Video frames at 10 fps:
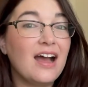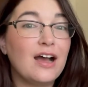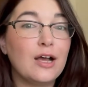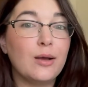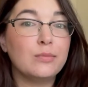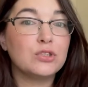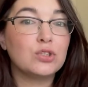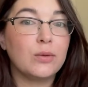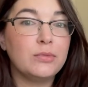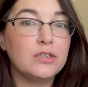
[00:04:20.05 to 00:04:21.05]
Um, so
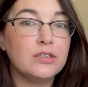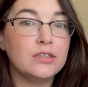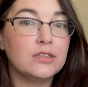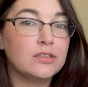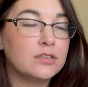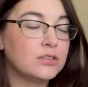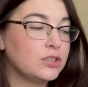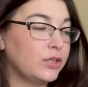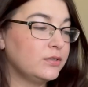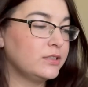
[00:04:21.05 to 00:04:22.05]
I'm gonna
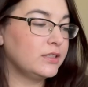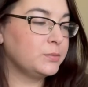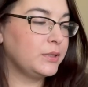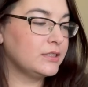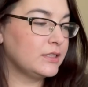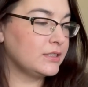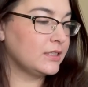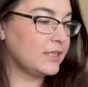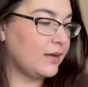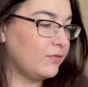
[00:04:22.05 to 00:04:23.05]
start using this because this
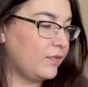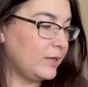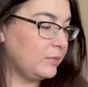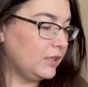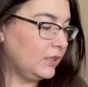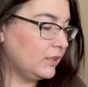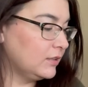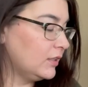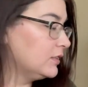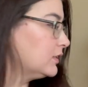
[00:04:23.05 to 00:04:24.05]
does have vitamin E and
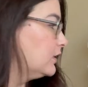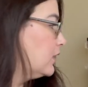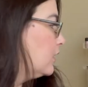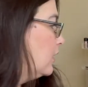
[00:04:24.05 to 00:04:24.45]
things in there.